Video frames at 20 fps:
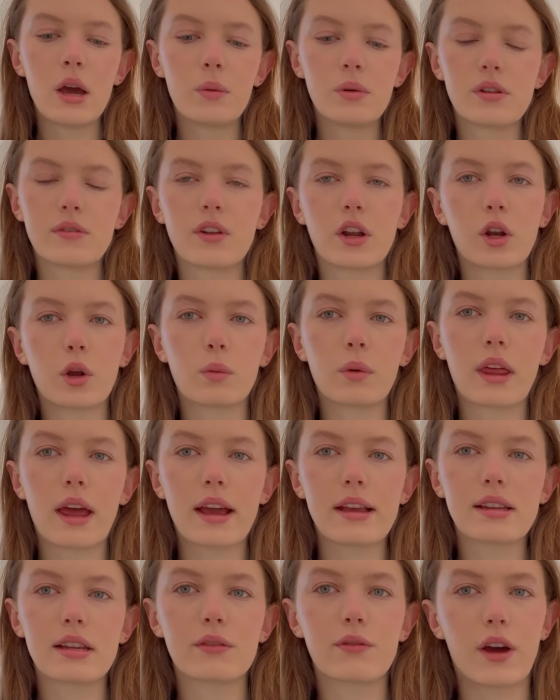which if you don't know what that
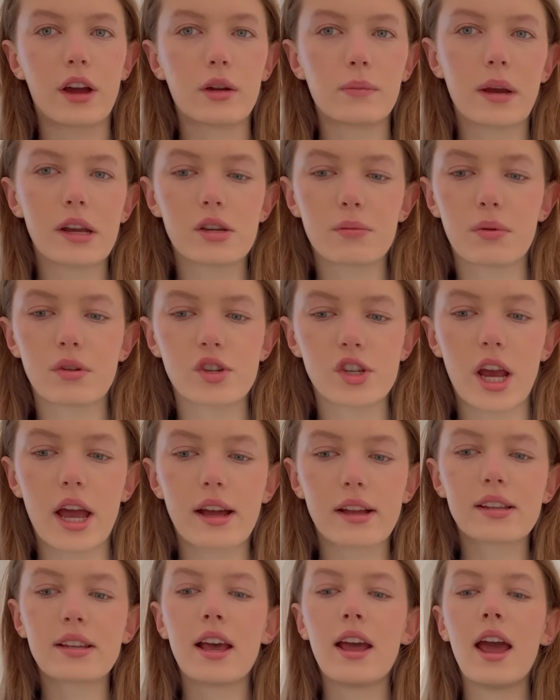is, it's final major
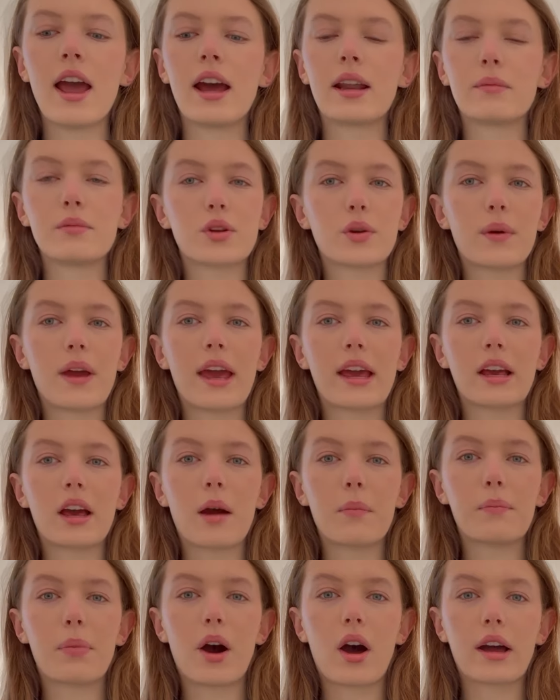project. I'm doing
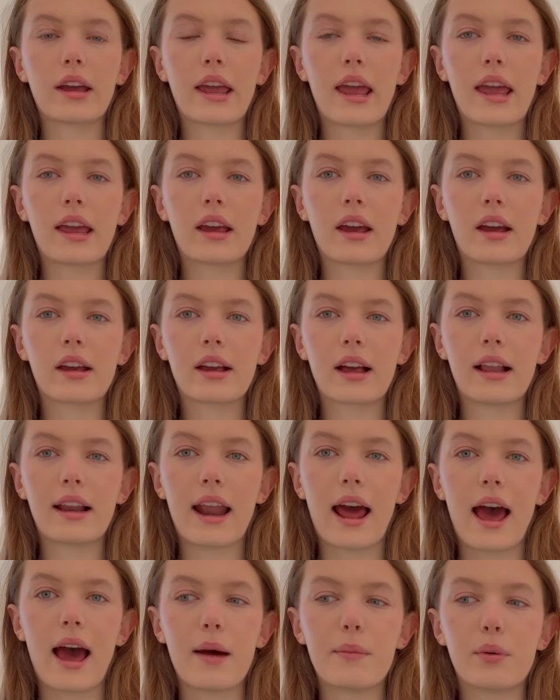a buying
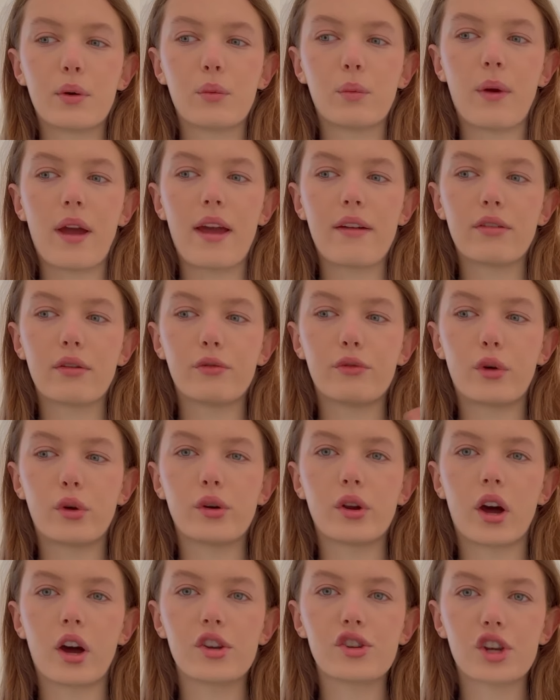collab with Von
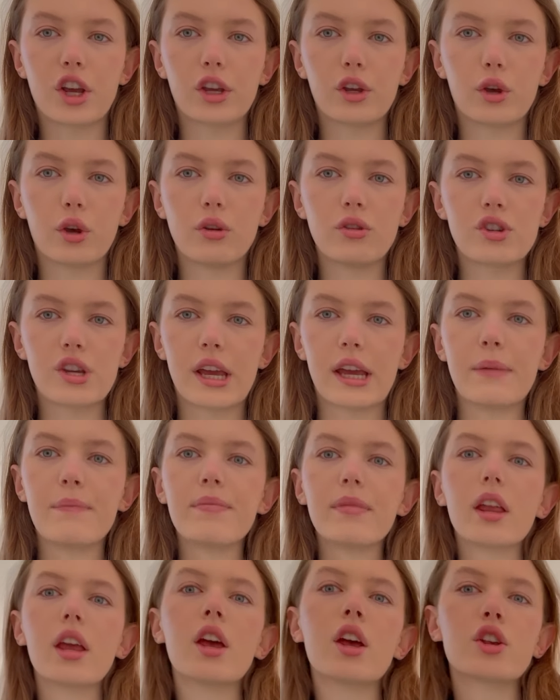Dutch and Gucci.
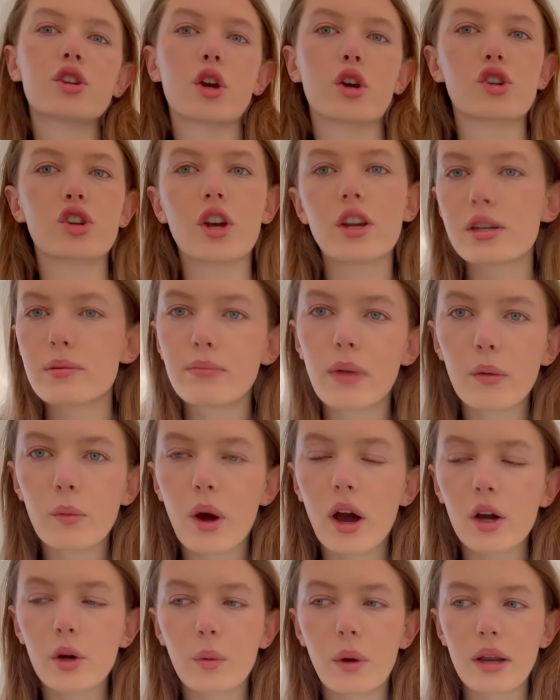So I'll show you some of my
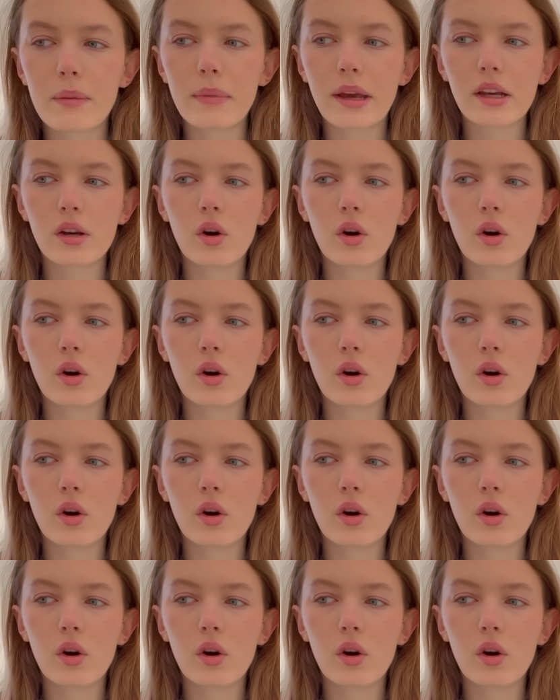work when I'm in